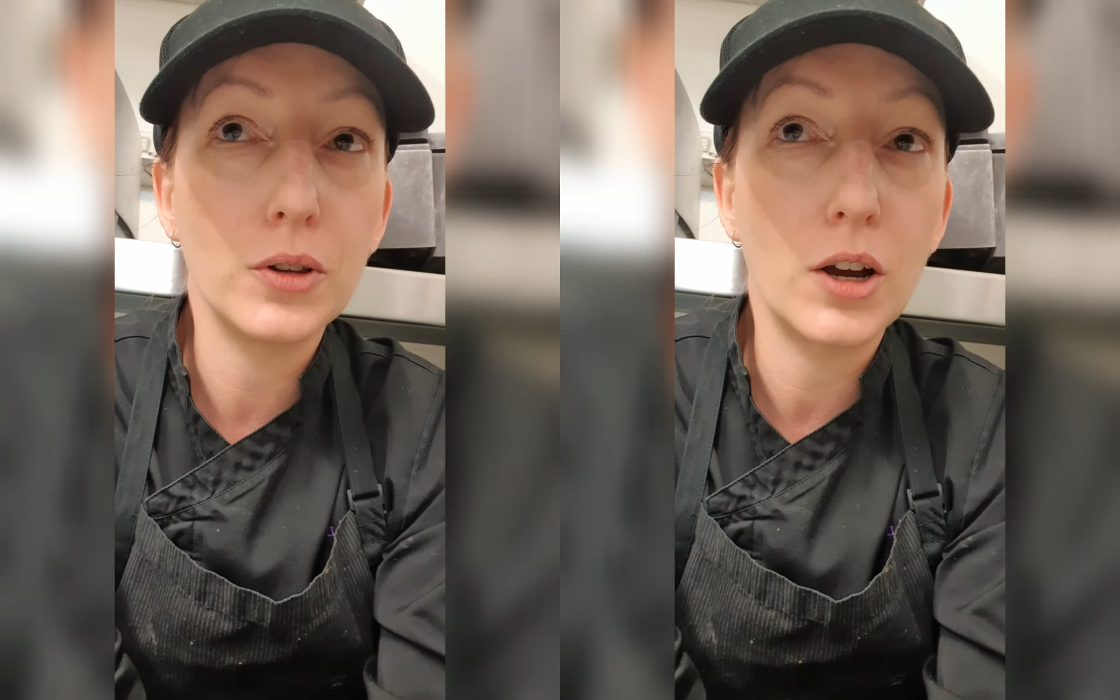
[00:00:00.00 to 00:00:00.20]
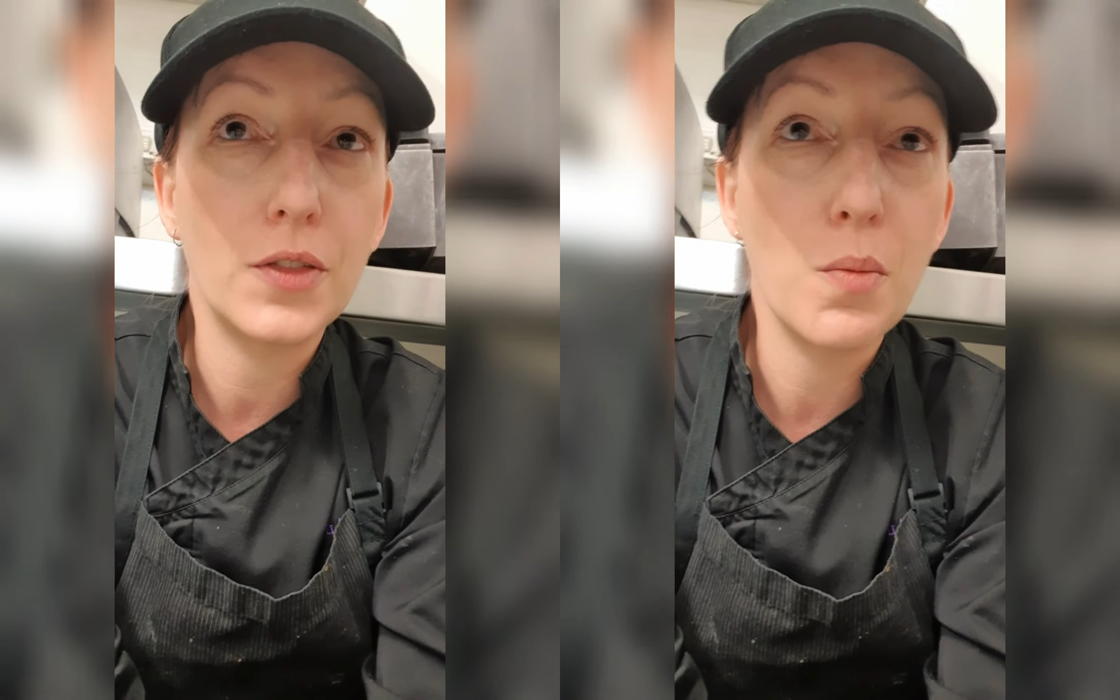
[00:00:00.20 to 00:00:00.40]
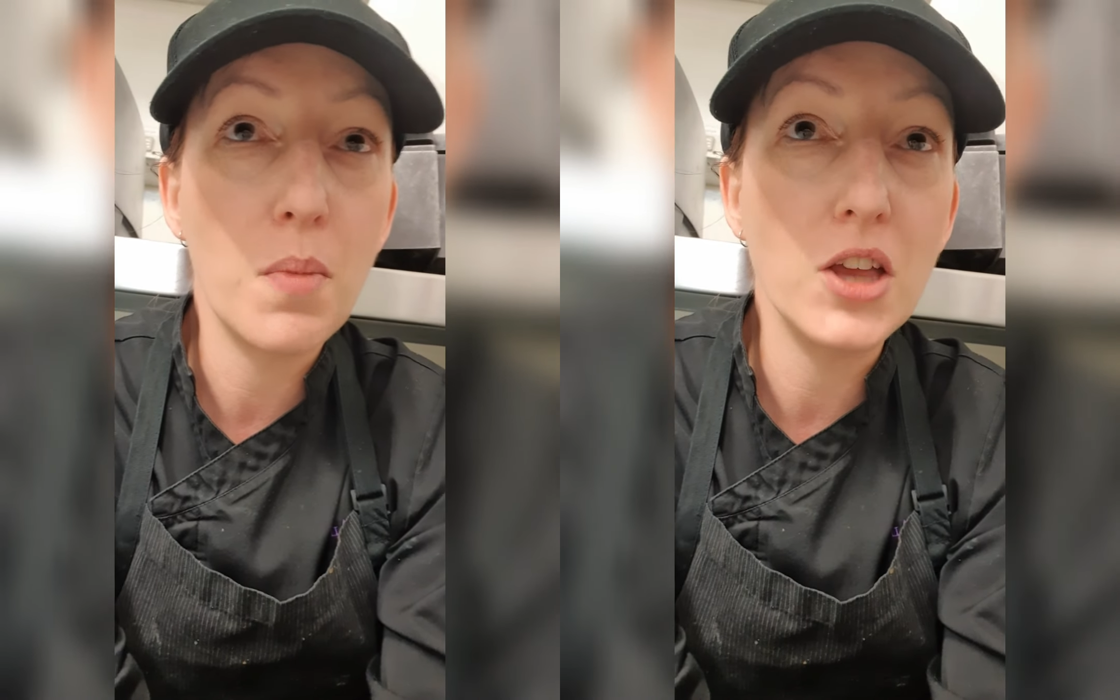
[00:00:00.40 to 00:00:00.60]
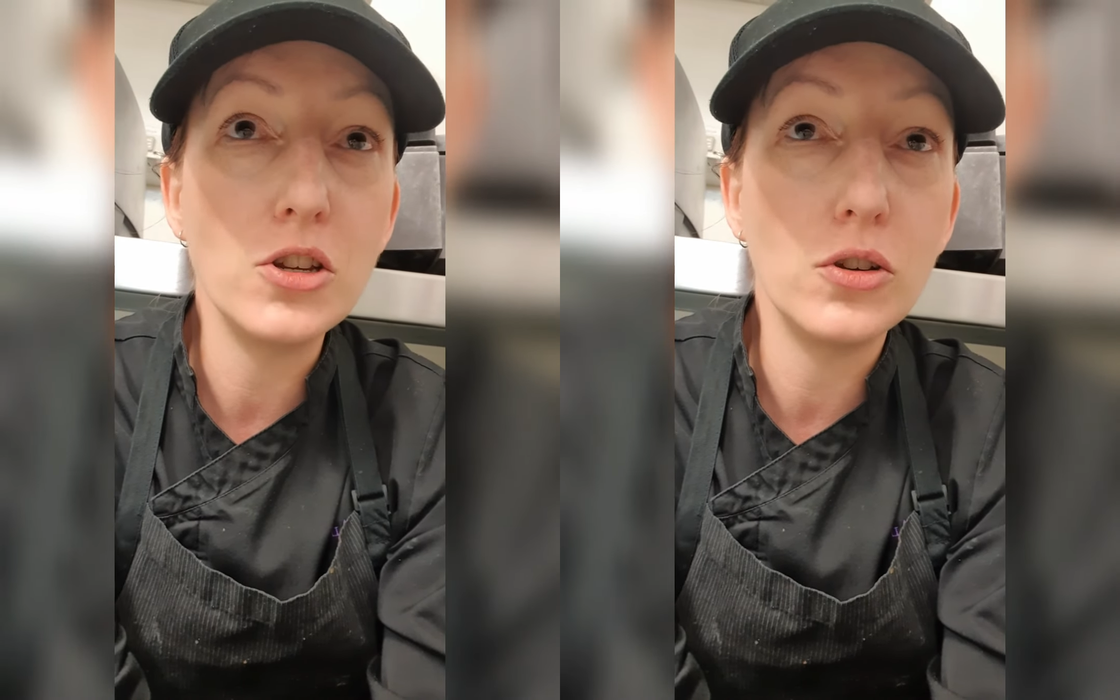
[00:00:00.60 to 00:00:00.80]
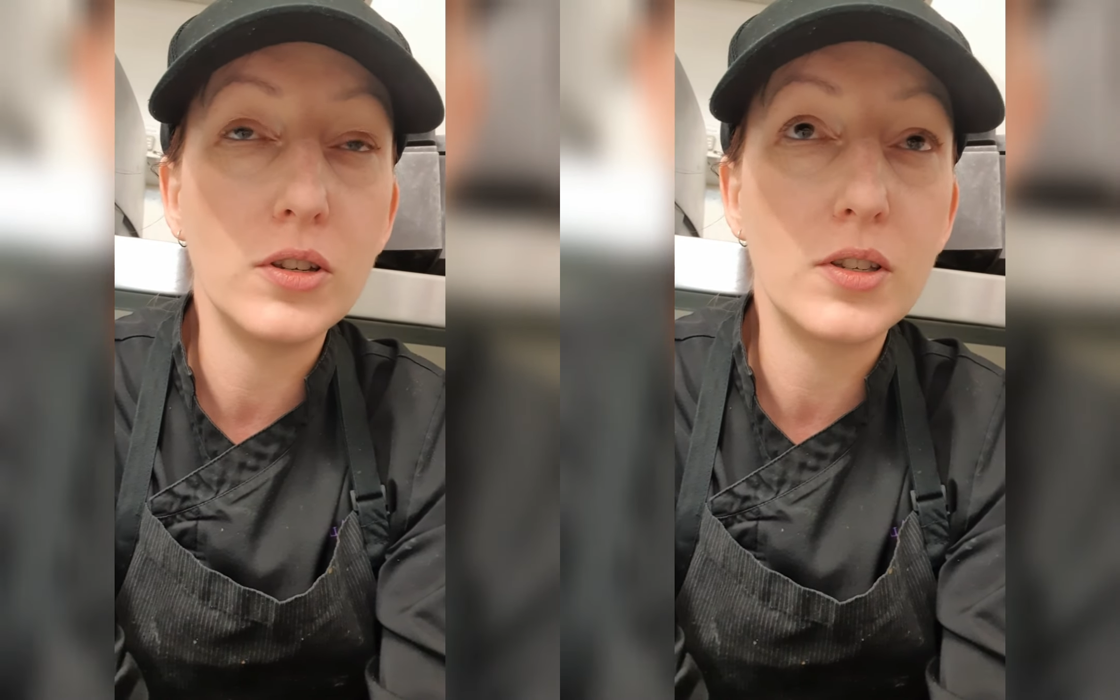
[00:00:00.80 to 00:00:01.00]
like the
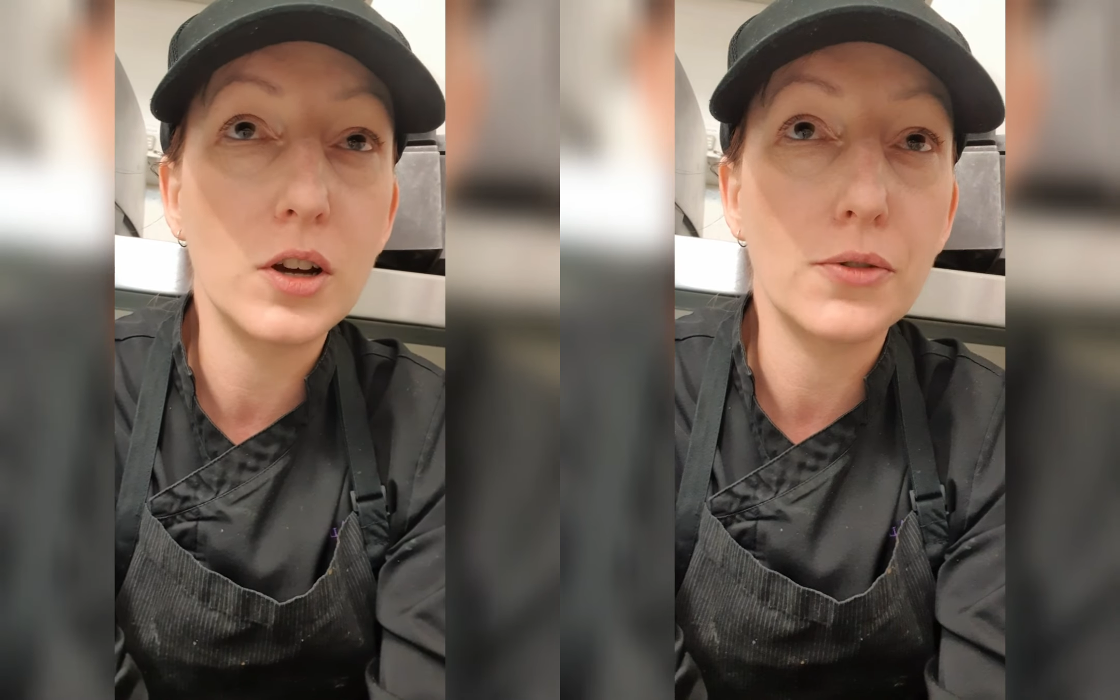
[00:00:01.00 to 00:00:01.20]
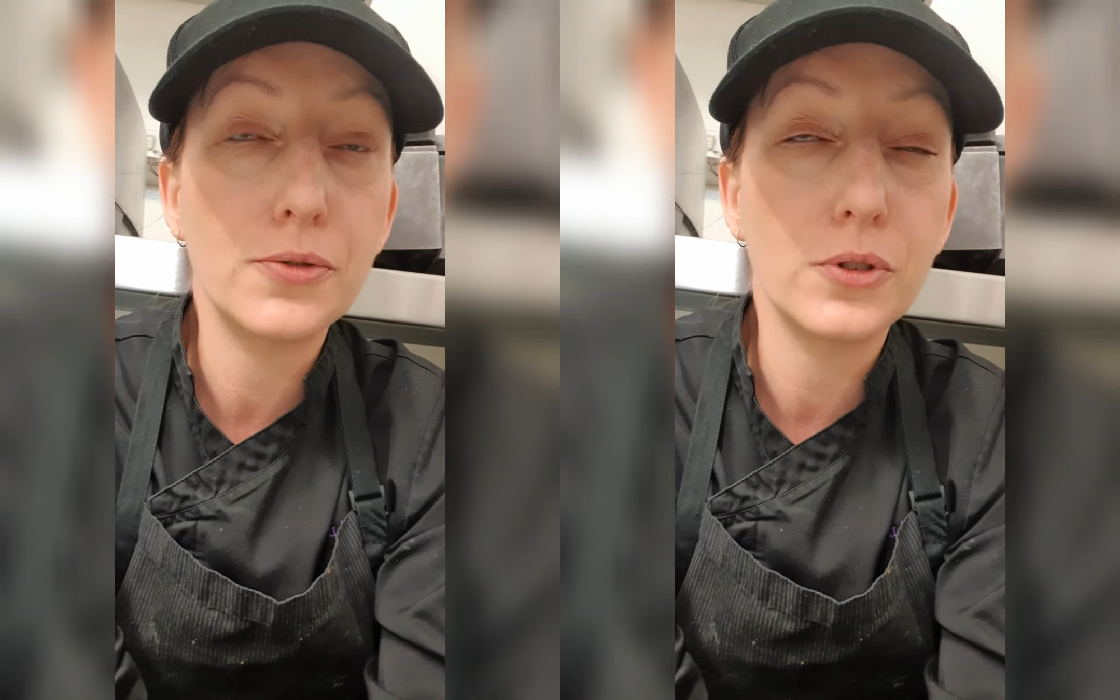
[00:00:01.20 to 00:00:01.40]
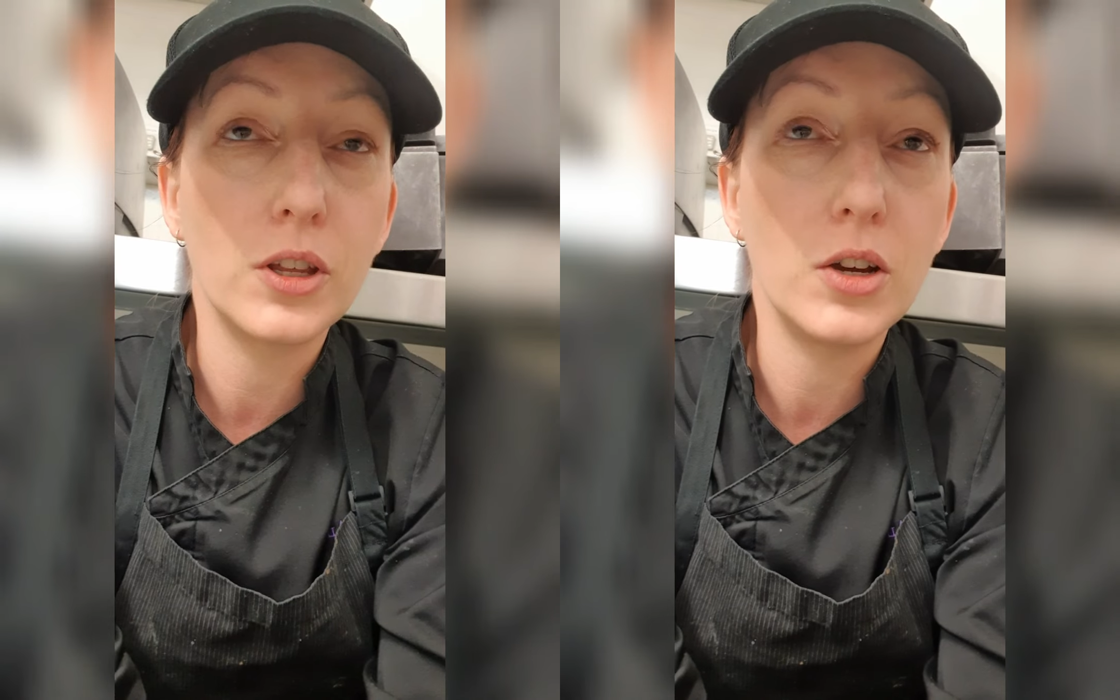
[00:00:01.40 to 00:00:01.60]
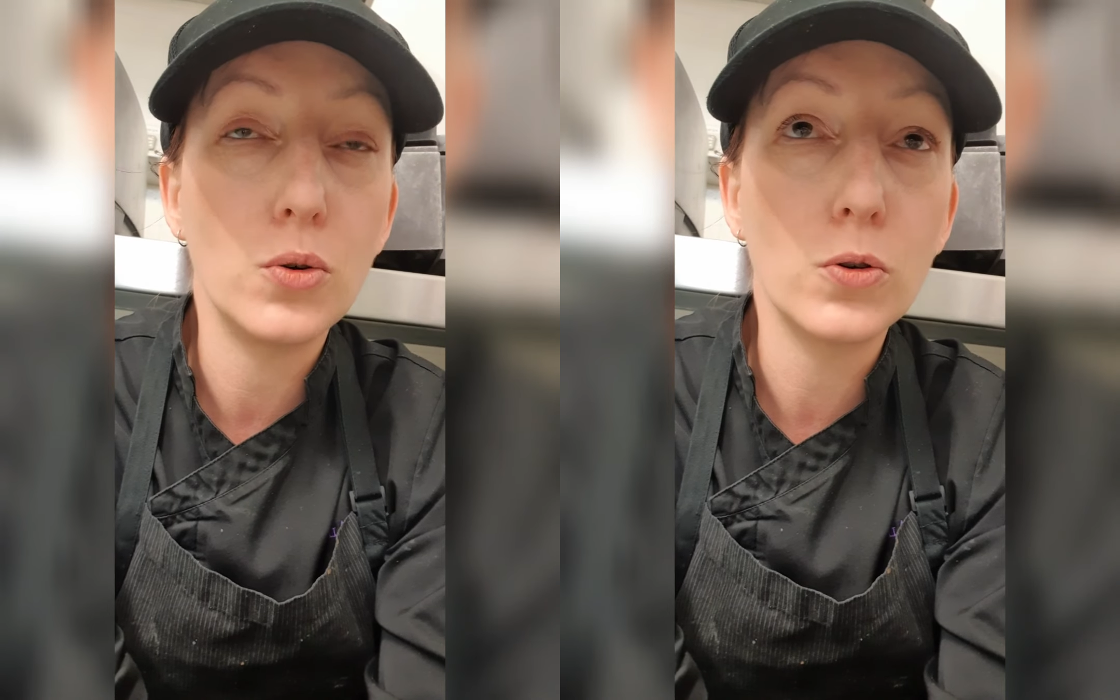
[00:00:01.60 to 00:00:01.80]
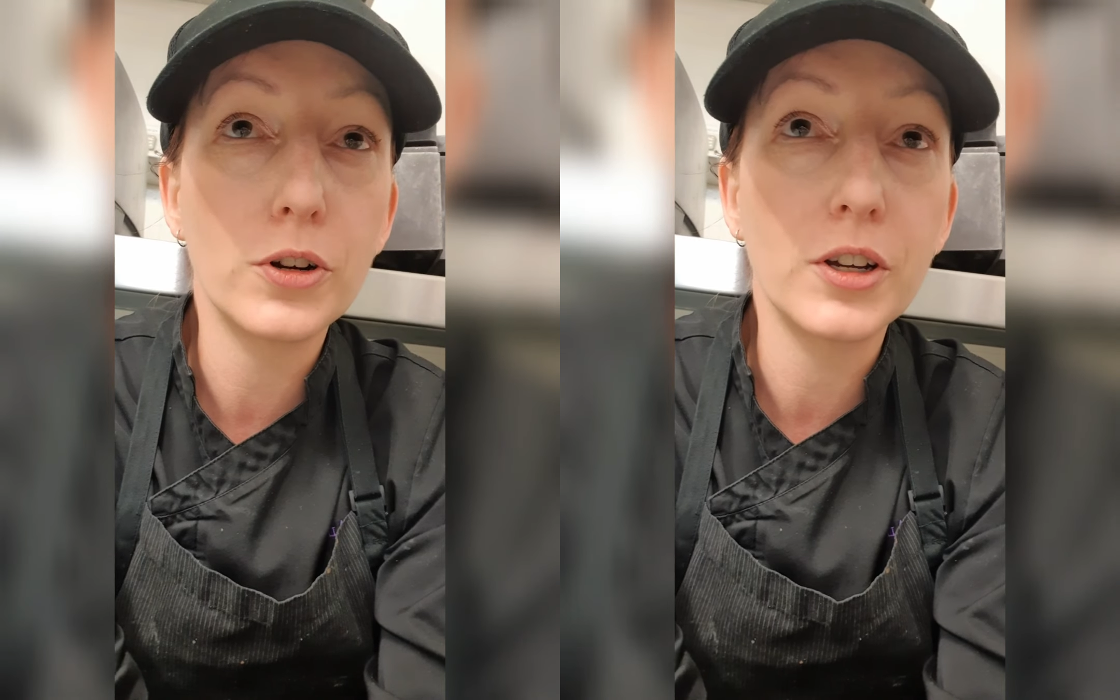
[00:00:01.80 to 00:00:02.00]
menu stuff for the
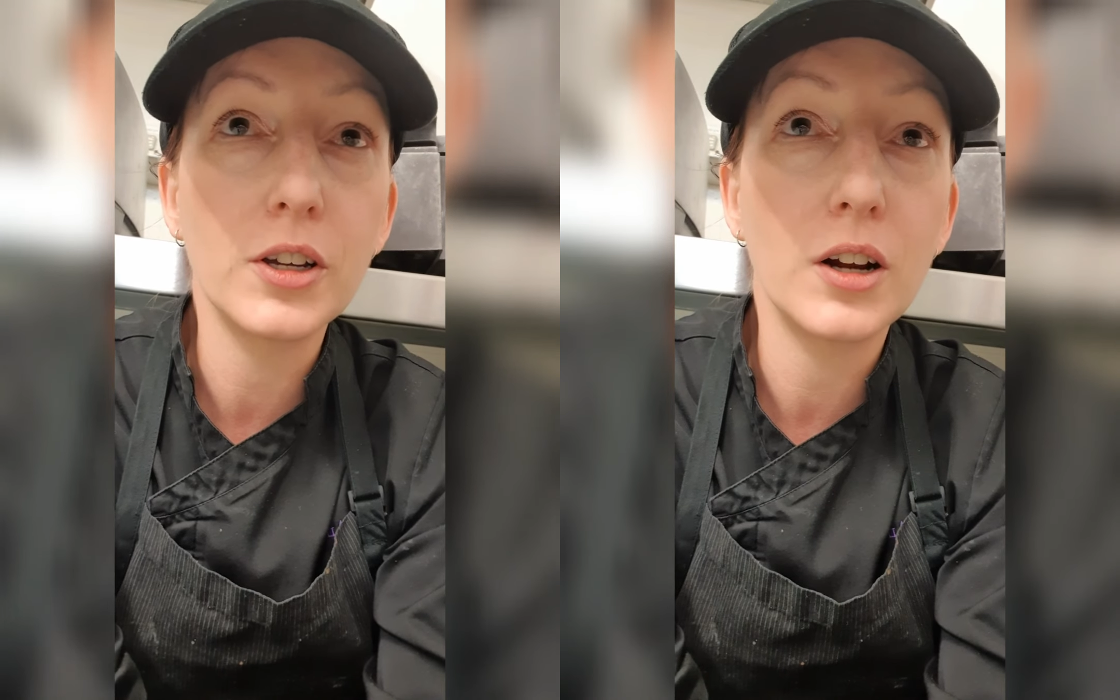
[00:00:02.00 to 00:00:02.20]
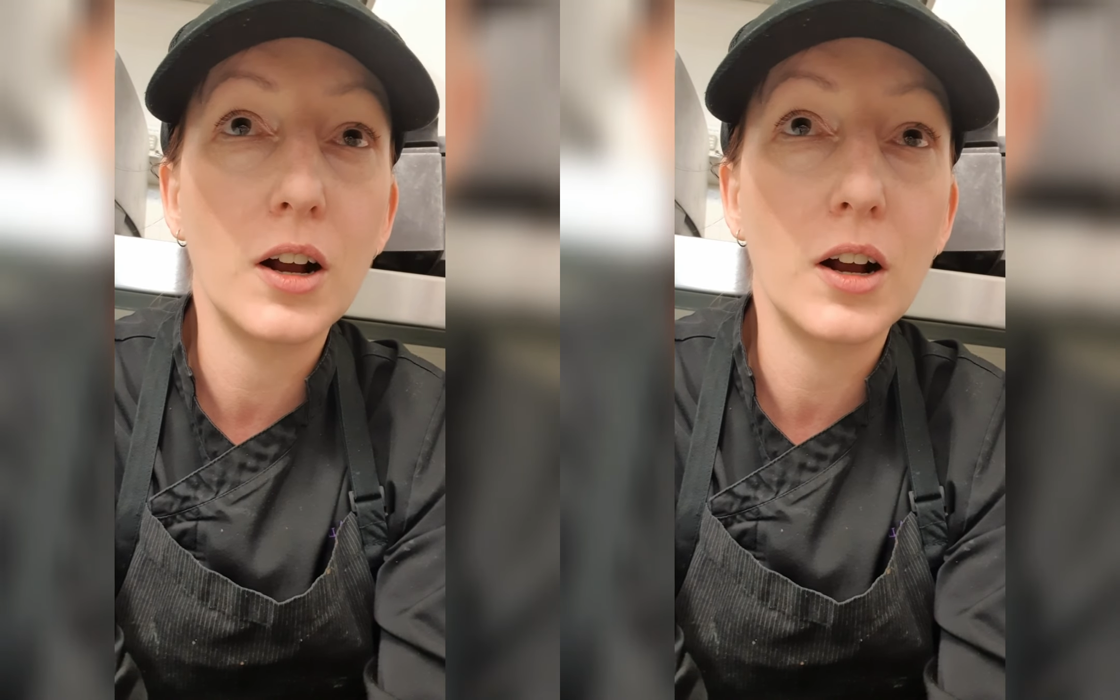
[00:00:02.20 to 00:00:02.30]
audit,